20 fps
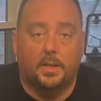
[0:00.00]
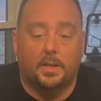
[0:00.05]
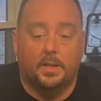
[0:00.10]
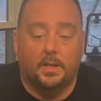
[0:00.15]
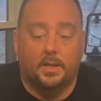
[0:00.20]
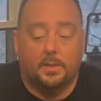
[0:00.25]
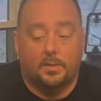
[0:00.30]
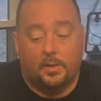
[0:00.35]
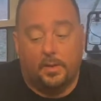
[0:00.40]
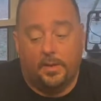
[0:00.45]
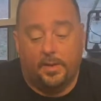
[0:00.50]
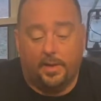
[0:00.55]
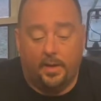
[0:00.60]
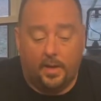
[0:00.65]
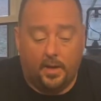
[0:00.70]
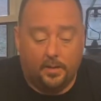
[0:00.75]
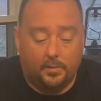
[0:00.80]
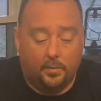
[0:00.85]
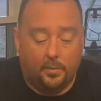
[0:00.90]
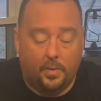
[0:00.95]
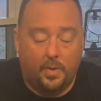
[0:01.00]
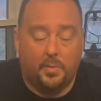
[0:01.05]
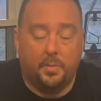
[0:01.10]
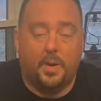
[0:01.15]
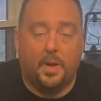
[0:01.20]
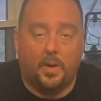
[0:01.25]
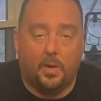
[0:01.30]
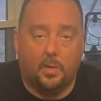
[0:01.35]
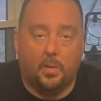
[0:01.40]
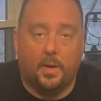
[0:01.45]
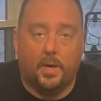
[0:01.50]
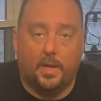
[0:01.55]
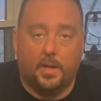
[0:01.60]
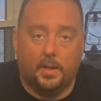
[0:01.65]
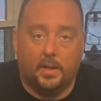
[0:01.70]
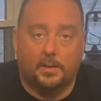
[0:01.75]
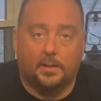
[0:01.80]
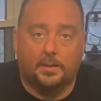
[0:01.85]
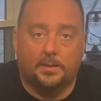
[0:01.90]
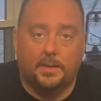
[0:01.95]
So I thought, what better way
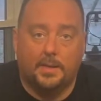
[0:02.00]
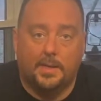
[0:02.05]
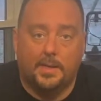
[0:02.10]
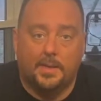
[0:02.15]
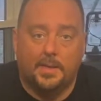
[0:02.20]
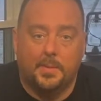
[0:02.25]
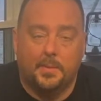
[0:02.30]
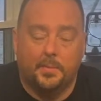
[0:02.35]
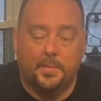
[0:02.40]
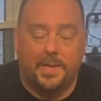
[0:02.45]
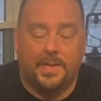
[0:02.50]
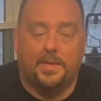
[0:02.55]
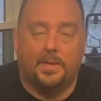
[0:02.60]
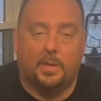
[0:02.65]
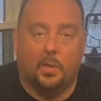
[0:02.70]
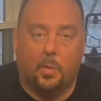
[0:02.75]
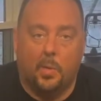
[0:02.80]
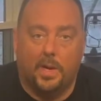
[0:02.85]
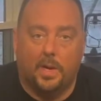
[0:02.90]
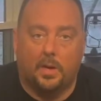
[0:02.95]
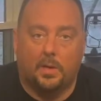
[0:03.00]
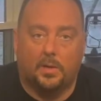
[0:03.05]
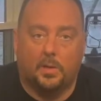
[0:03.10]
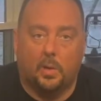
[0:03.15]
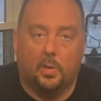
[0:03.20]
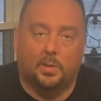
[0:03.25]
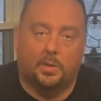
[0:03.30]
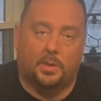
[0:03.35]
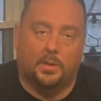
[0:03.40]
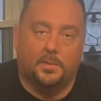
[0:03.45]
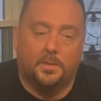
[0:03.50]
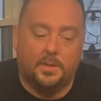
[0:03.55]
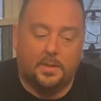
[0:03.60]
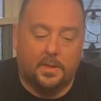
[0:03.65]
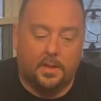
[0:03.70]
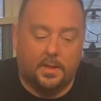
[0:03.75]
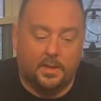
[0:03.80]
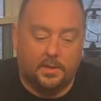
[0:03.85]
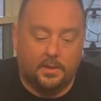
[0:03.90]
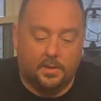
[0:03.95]
to beat the winter doldrums
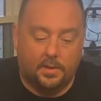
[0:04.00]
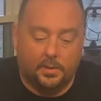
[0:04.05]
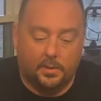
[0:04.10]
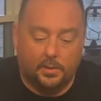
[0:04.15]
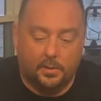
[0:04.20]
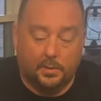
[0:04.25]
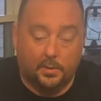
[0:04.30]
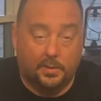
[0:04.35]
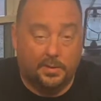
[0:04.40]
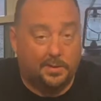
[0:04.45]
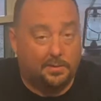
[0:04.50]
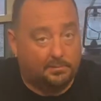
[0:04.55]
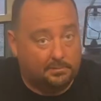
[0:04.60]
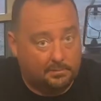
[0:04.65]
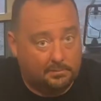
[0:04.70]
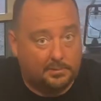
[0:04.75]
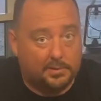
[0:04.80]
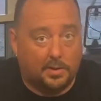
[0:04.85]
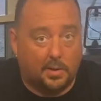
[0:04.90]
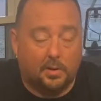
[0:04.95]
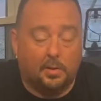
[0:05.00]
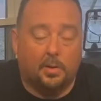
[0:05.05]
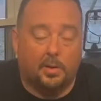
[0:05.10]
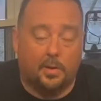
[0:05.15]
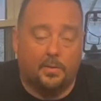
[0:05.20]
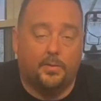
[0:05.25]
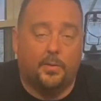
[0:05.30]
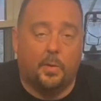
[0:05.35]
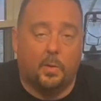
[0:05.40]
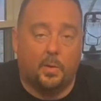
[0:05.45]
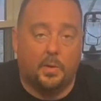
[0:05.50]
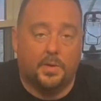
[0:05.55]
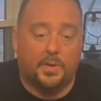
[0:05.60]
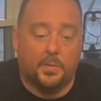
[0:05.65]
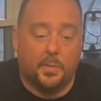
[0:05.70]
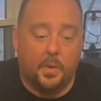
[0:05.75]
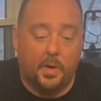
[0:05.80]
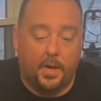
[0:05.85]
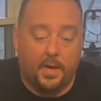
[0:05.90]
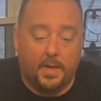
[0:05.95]
than to start looking forward to
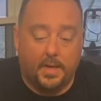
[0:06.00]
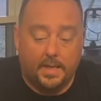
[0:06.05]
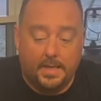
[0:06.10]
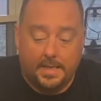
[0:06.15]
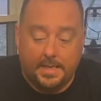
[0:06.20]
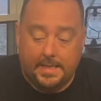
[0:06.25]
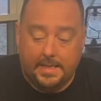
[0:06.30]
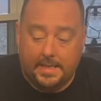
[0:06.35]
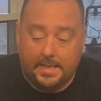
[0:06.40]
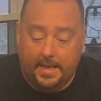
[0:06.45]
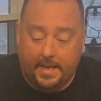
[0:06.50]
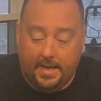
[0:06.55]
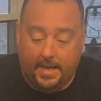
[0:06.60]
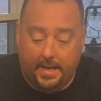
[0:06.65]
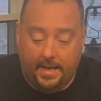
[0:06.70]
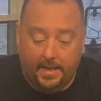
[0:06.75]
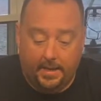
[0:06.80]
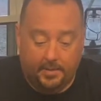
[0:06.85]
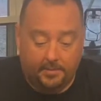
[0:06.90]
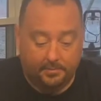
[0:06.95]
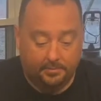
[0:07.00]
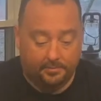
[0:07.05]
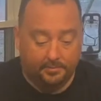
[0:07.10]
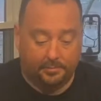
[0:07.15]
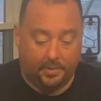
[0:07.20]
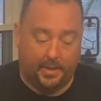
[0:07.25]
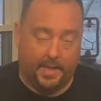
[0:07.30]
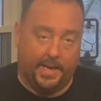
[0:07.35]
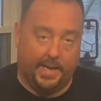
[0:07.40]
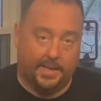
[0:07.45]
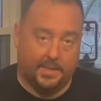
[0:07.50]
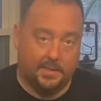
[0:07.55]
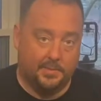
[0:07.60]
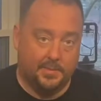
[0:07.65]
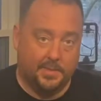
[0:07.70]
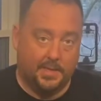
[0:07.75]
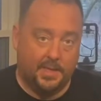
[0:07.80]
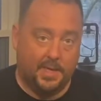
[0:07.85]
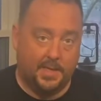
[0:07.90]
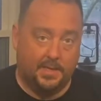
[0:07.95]
spring and planting some
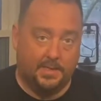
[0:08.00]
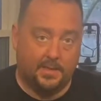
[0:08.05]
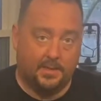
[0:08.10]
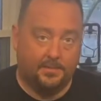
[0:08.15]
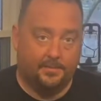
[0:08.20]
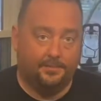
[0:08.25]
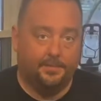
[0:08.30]
seeds.